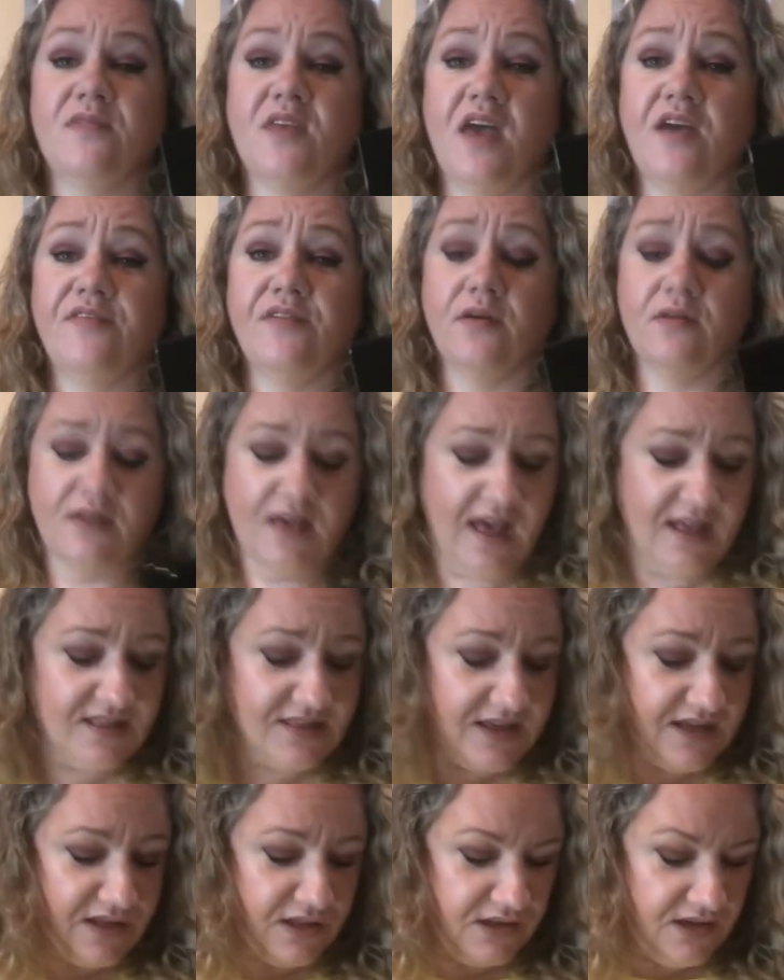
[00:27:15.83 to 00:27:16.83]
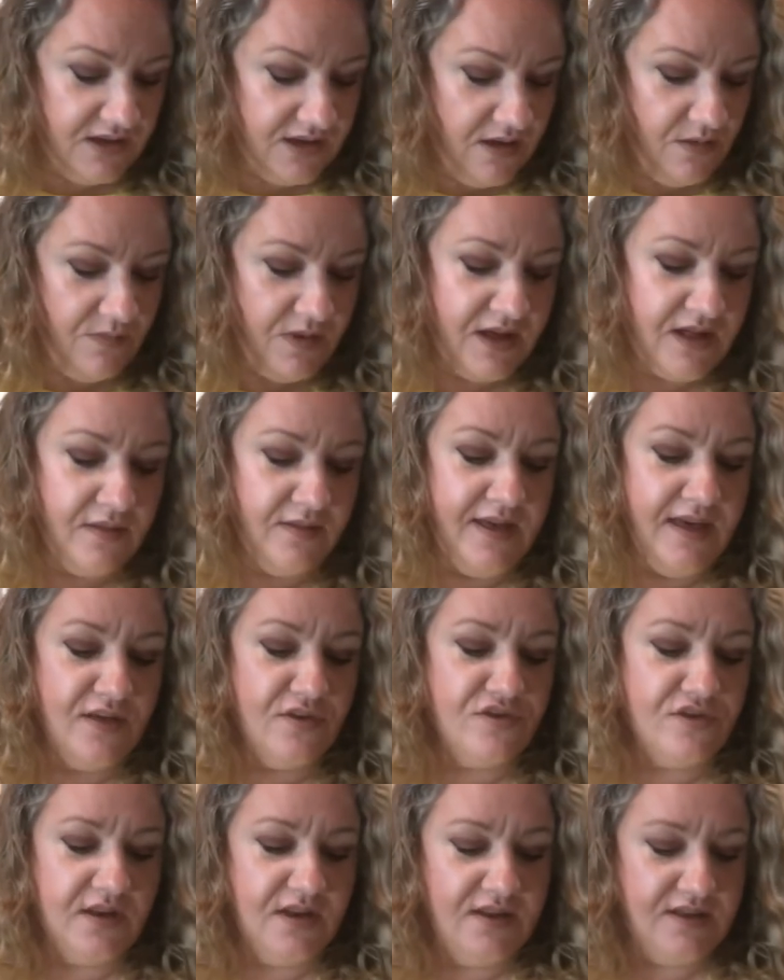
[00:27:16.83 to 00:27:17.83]
If I had to clear out my
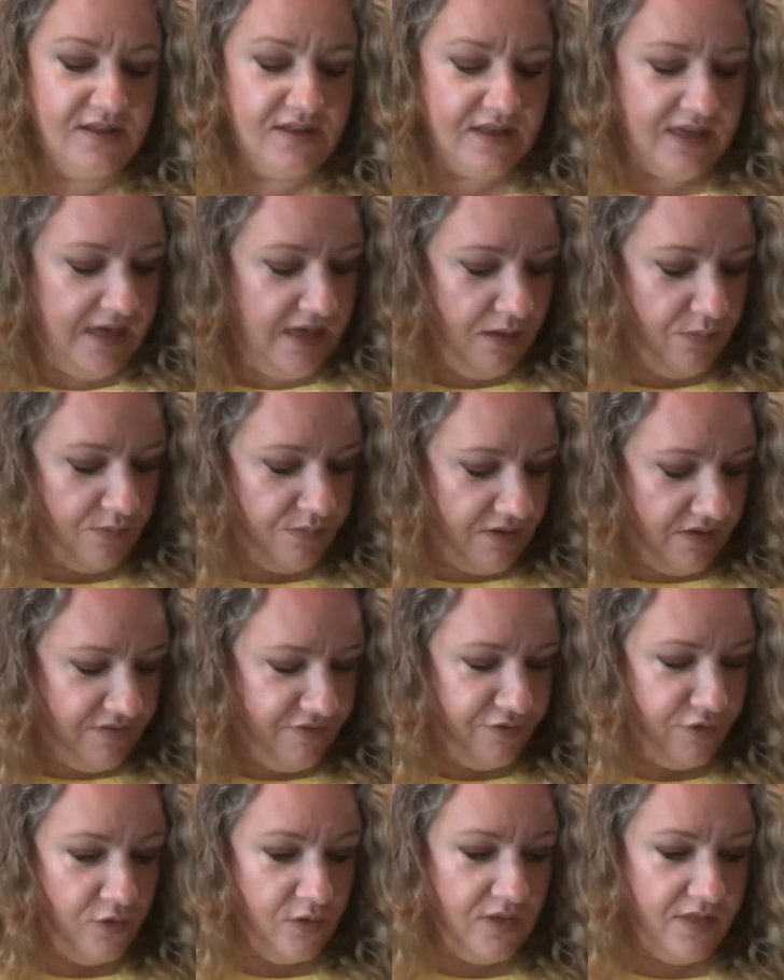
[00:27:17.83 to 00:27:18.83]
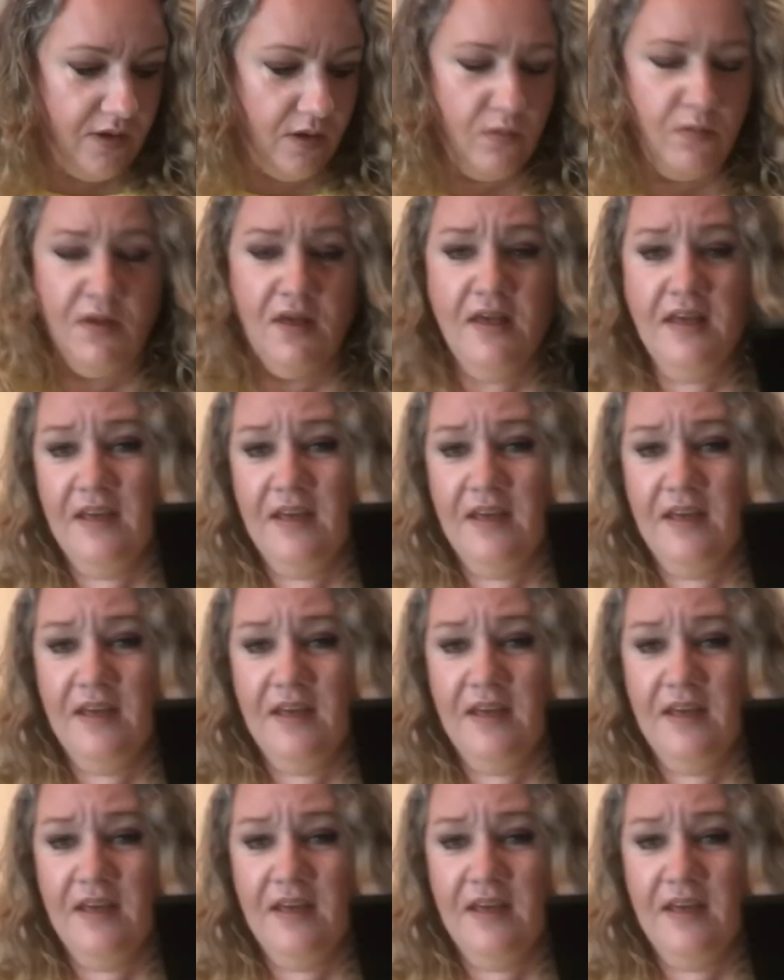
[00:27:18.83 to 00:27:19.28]
collection and keep a few of them,